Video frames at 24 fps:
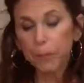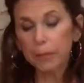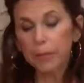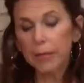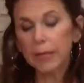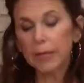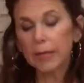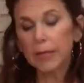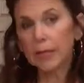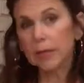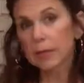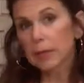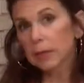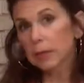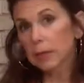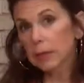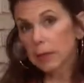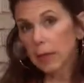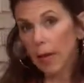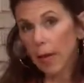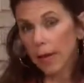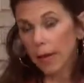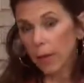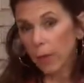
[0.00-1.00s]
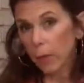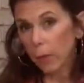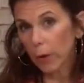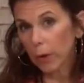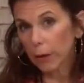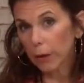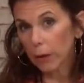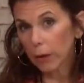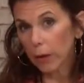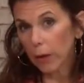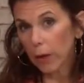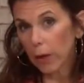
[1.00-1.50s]
It is like
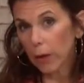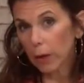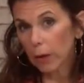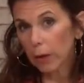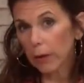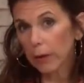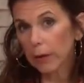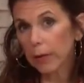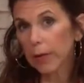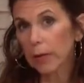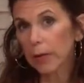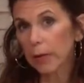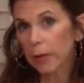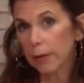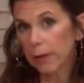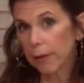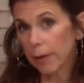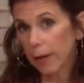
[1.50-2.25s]
watercolor in